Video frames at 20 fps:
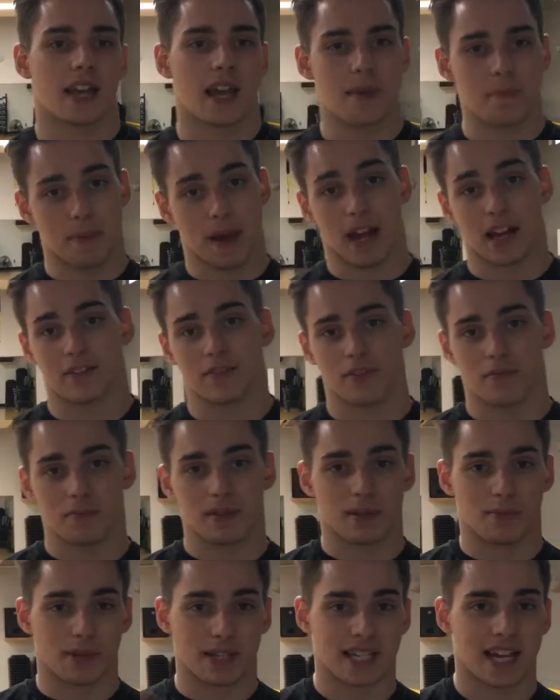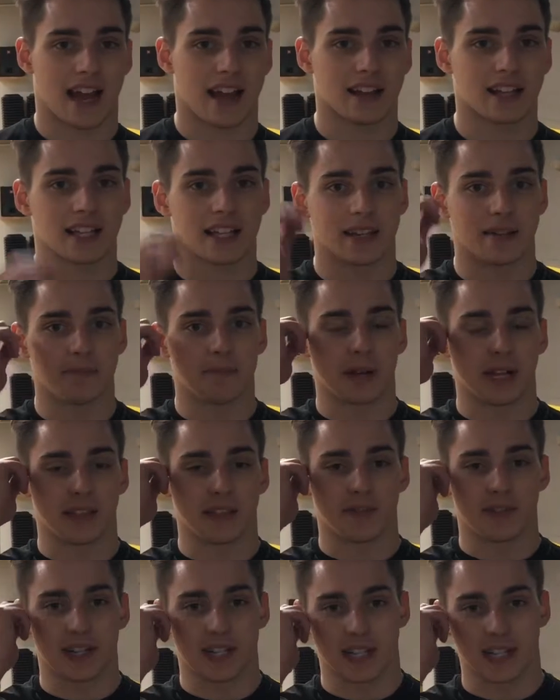impact from someone tackling, but
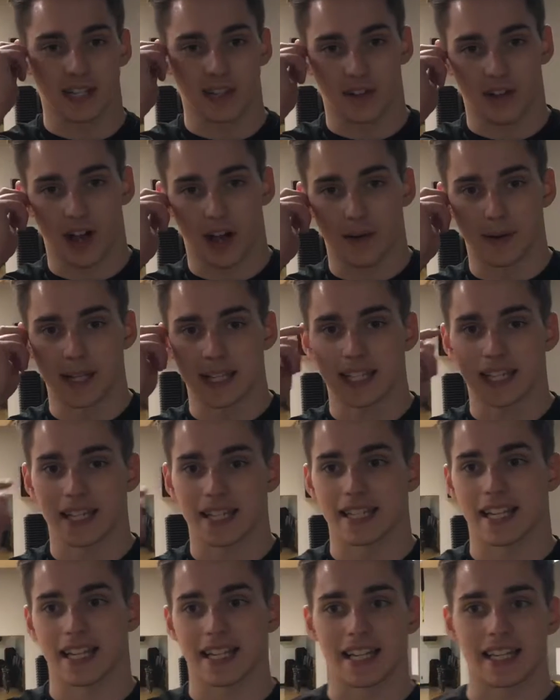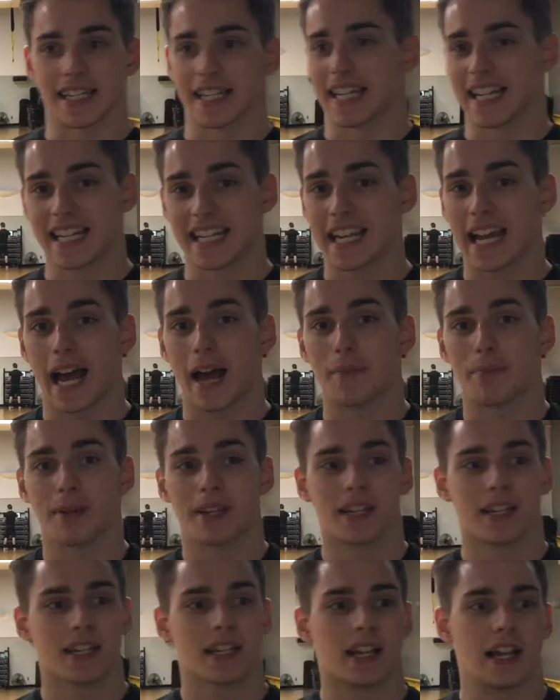the reason it's so common is because that doesn't need to
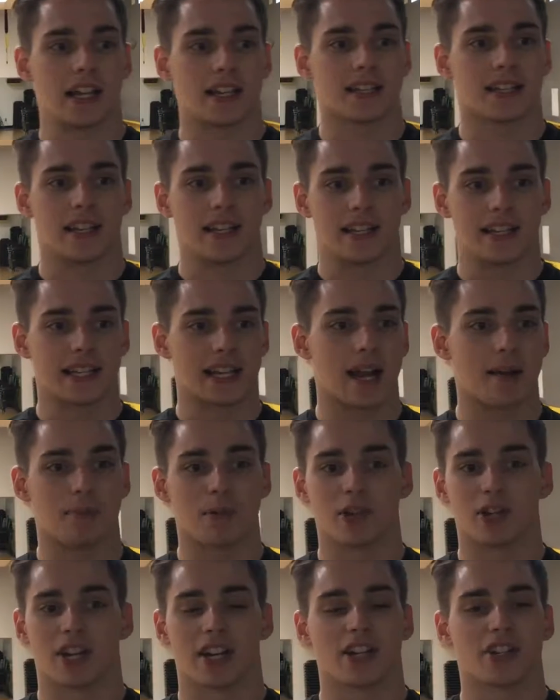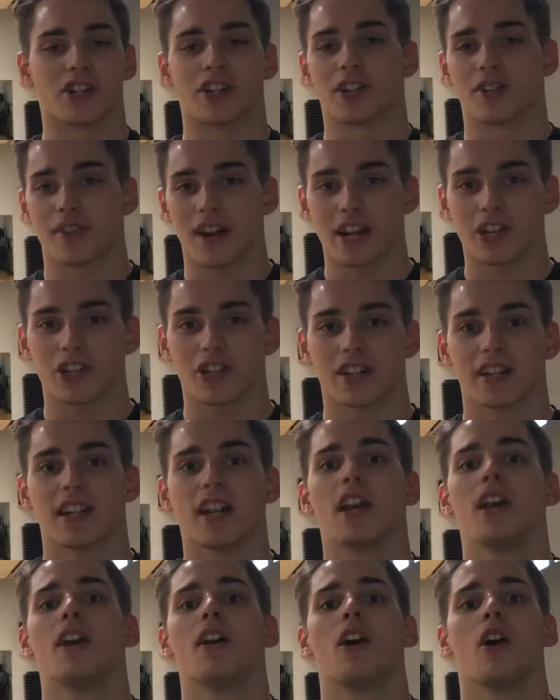happen. A sudden stop or change in direction
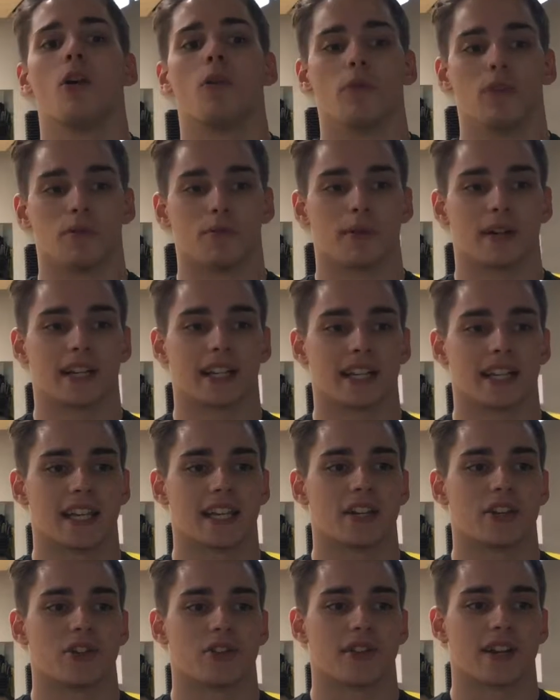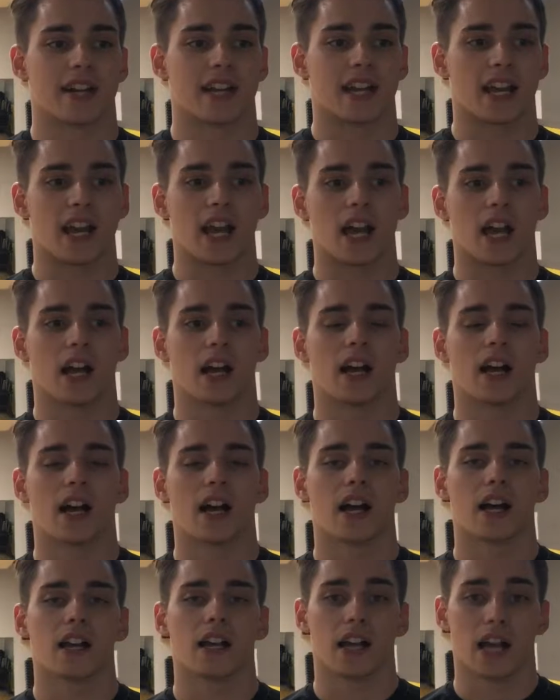will bring the injury
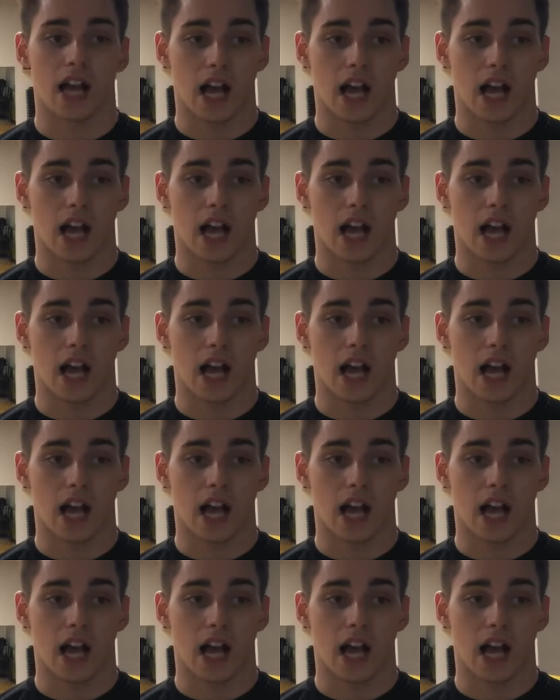up.